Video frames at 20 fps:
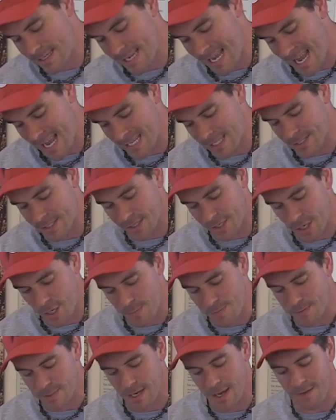10
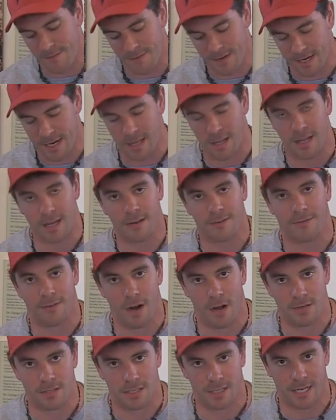scoops of vanilla
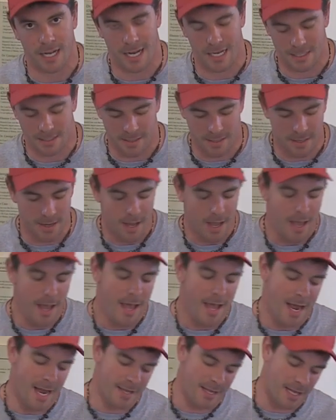frozen custard
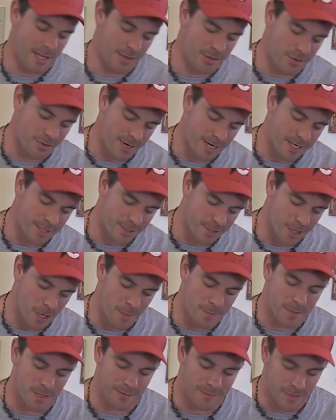and then 3
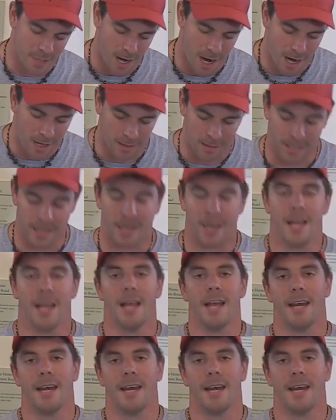scoops of chocolate.